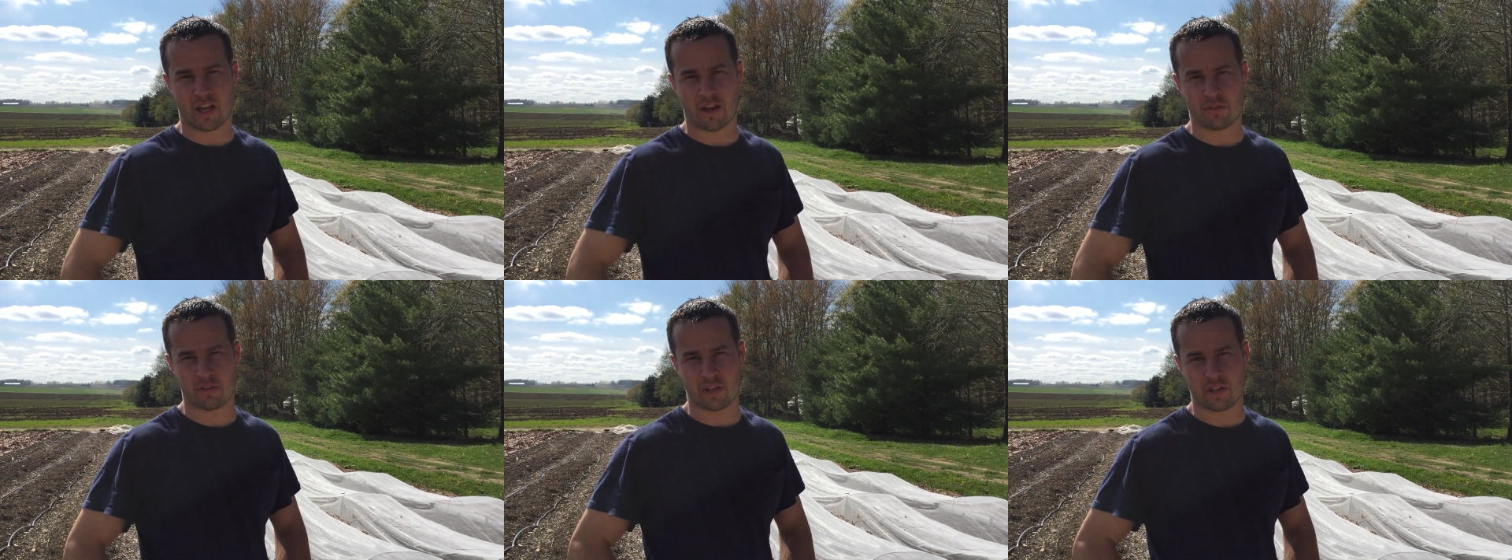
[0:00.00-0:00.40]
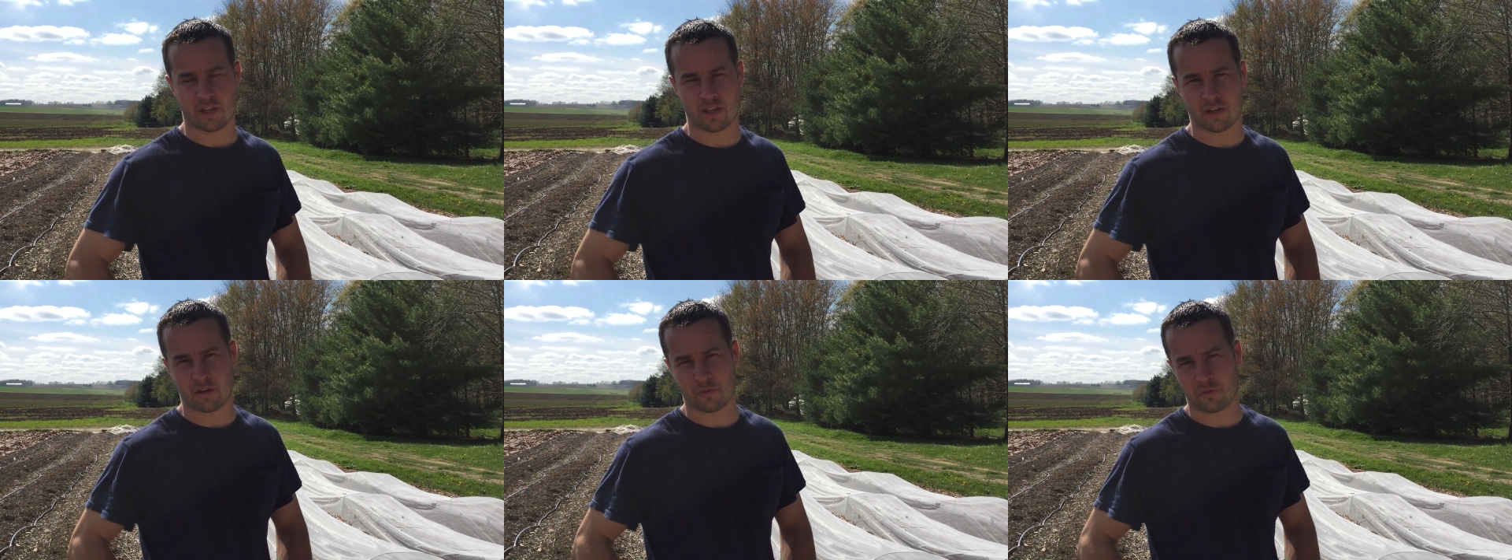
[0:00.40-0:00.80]
everything
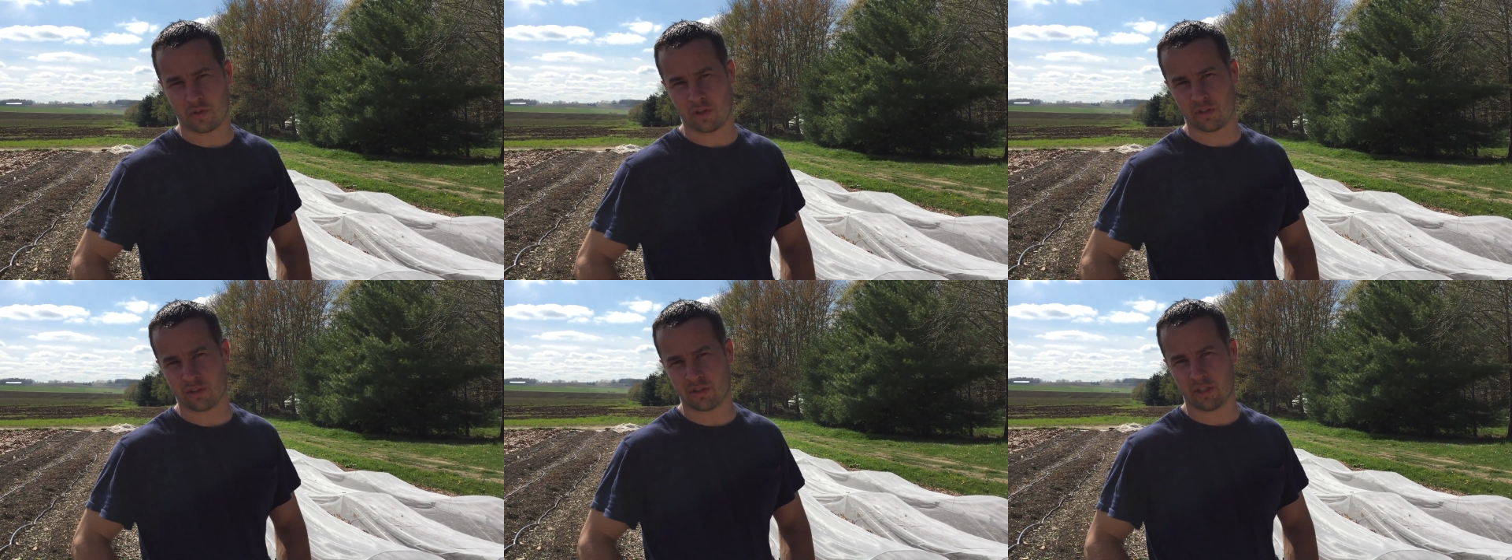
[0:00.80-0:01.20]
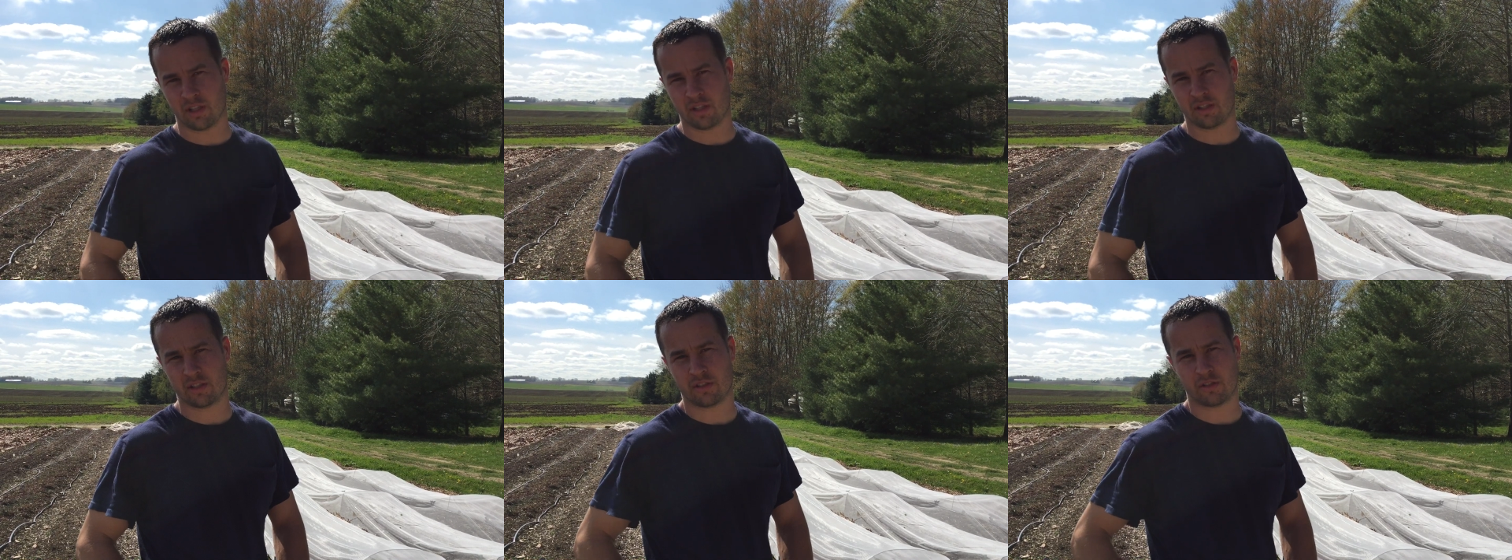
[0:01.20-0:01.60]
in our field
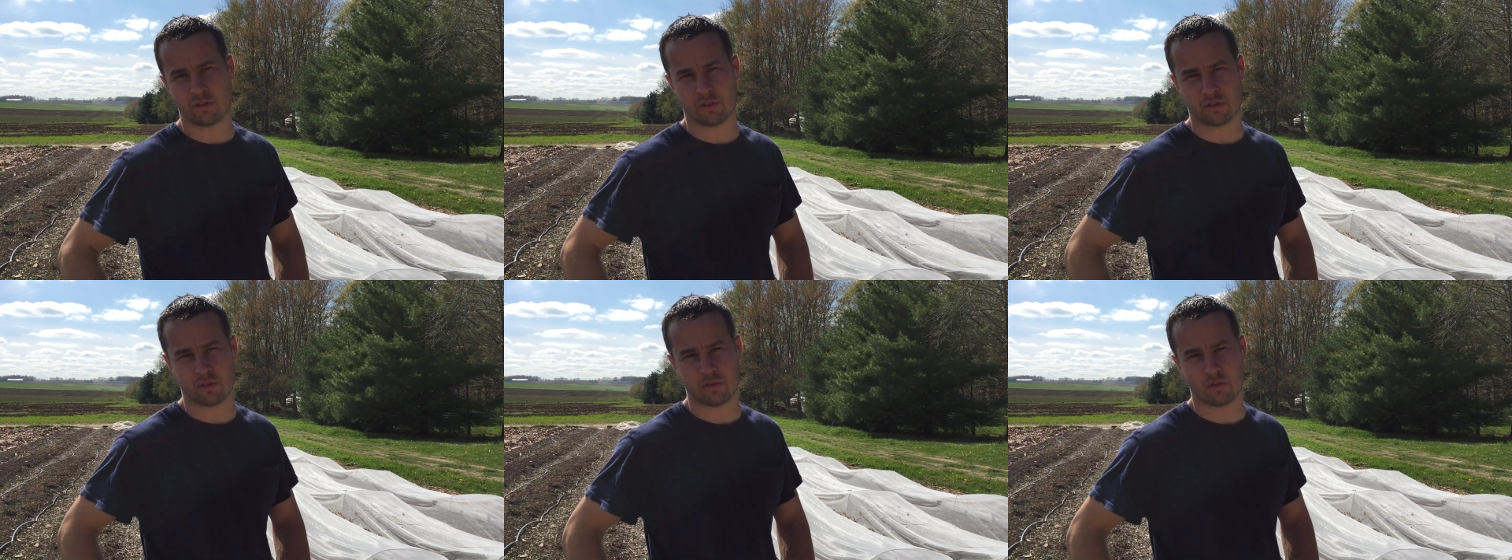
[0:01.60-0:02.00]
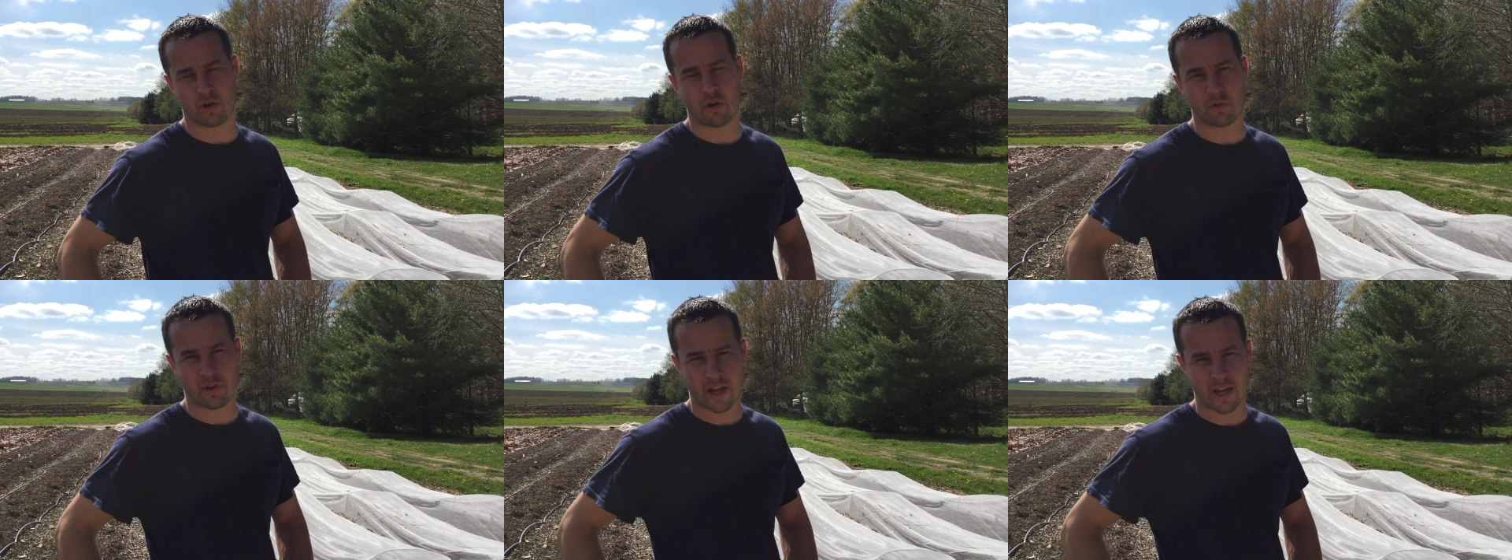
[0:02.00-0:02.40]
to
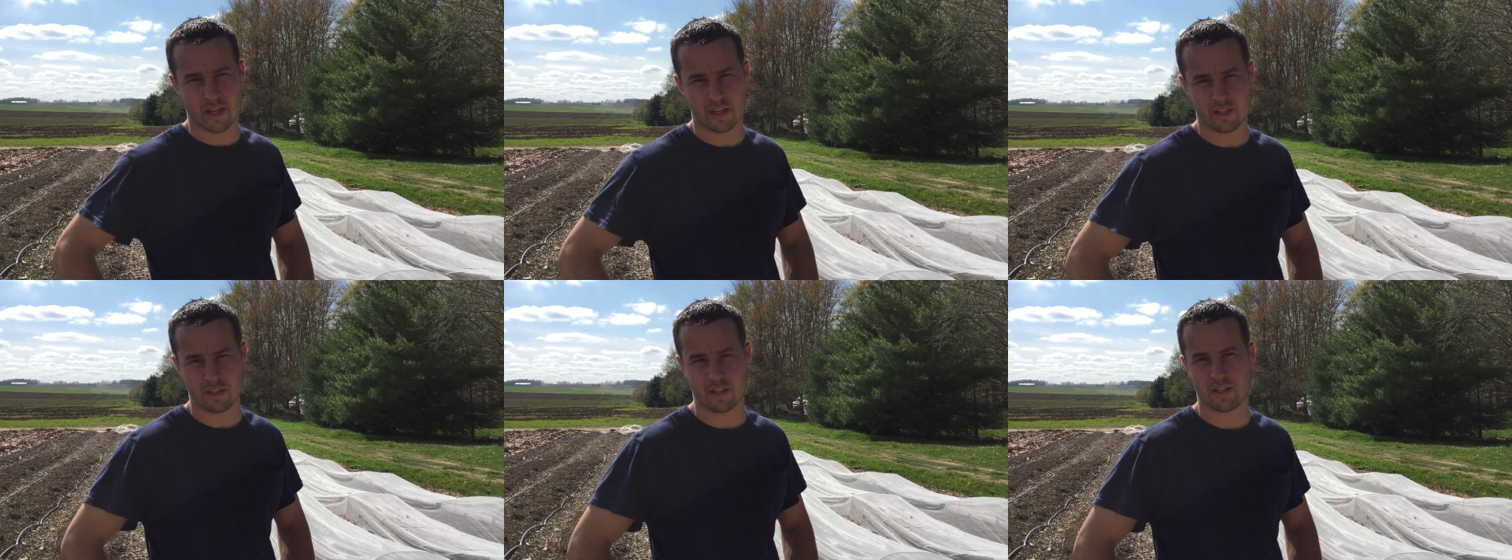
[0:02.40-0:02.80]
overhead,